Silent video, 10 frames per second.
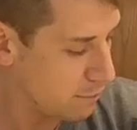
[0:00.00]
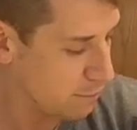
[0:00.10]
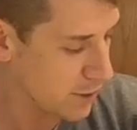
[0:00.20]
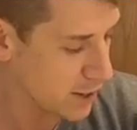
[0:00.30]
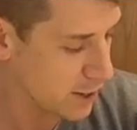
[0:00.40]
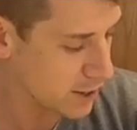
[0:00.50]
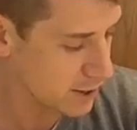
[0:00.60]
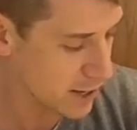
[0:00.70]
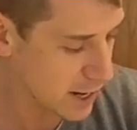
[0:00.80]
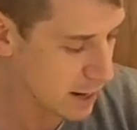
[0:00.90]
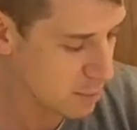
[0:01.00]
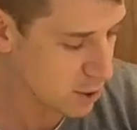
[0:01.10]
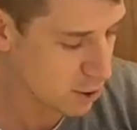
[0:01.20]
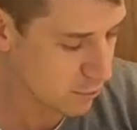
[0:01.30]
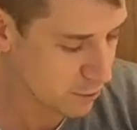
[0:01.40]
Phil came
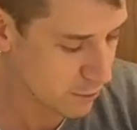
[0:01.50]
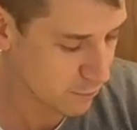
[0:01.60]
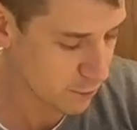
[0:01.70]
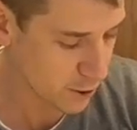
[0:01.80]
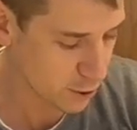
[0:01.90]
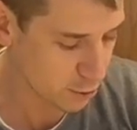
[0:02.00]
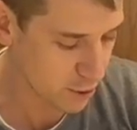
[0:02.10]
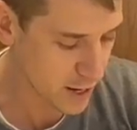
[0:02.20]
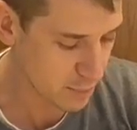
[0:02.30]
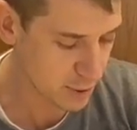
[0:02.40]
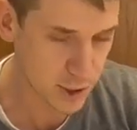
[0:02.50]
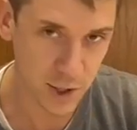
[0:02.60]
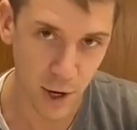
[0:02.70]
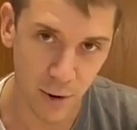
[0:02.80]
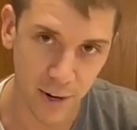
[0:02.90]
over for grape
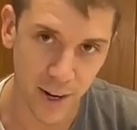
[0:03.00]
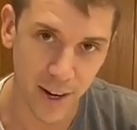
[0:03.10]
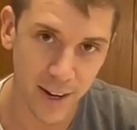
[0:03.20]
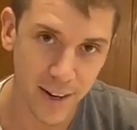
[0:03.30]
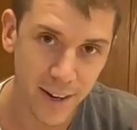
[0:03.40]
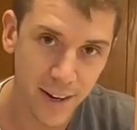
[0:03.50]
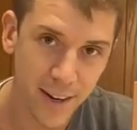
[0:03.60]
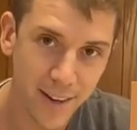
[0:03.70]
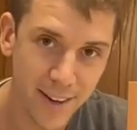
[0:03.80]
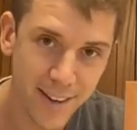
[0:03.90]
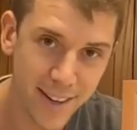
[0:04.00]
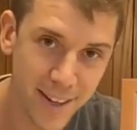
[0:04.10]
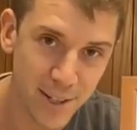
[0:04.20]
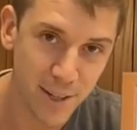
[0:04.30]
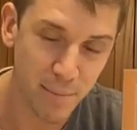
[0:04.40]
soda.
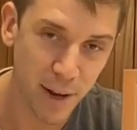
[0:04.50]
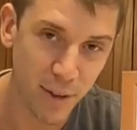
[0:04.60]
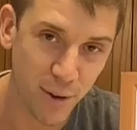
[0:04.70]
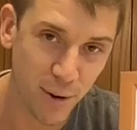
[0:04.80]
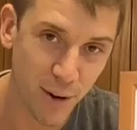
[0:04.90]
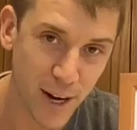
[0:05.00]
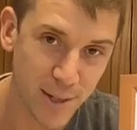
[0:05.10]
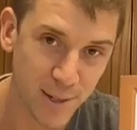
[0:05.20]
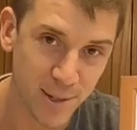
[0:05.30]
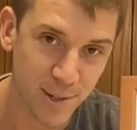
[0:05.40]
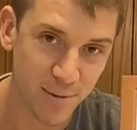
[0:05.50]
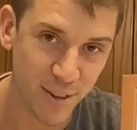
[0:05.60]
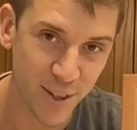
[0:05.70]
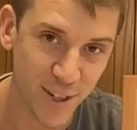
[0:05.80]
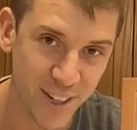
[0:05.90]
That's the Bethel Horizons
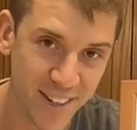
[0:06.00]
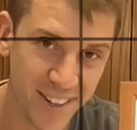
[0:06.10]
version.